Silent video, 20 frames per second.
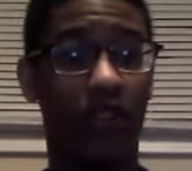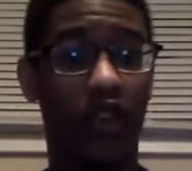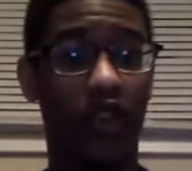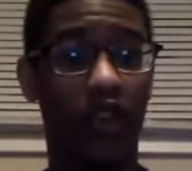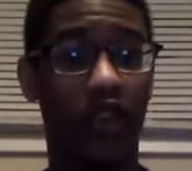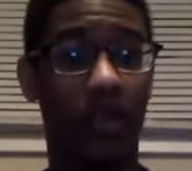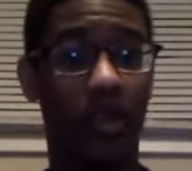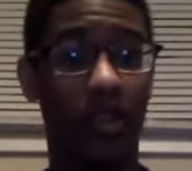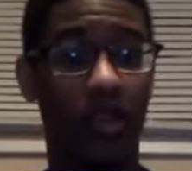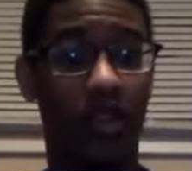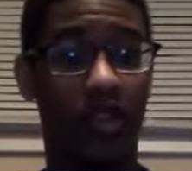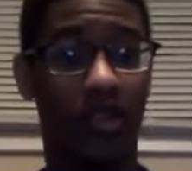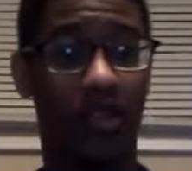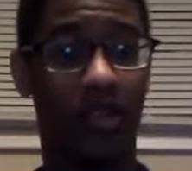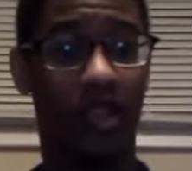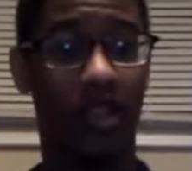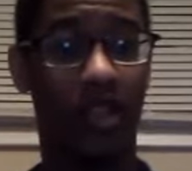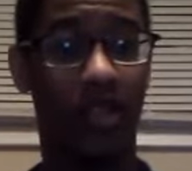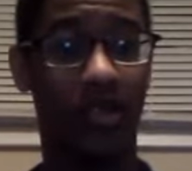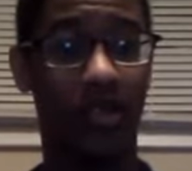
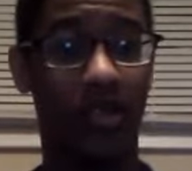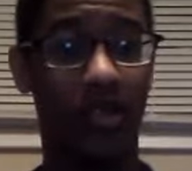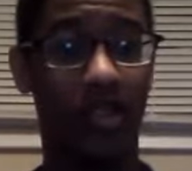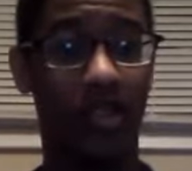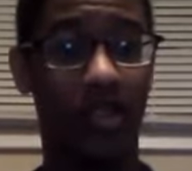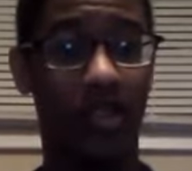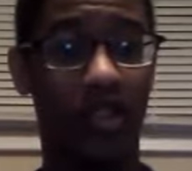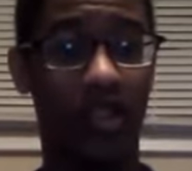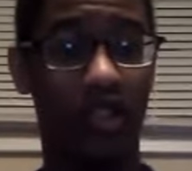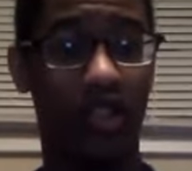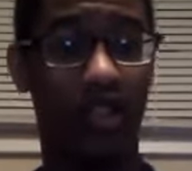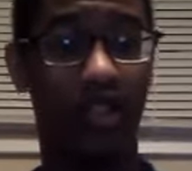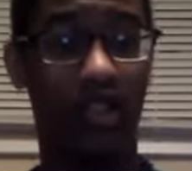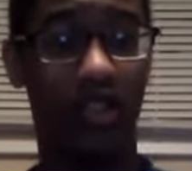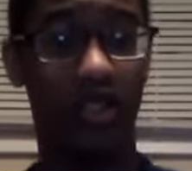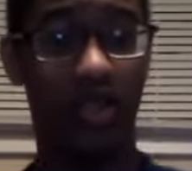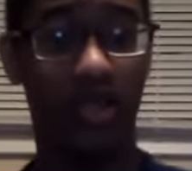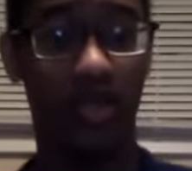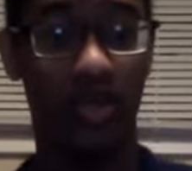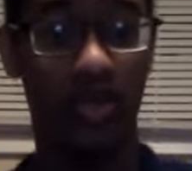Farquaad. He's really good
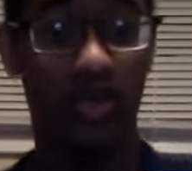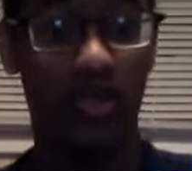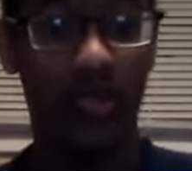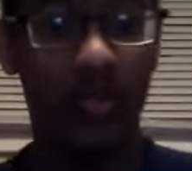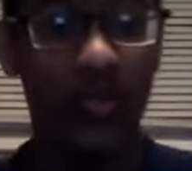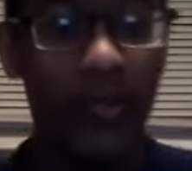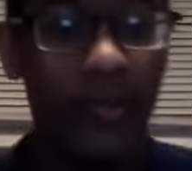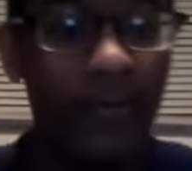too.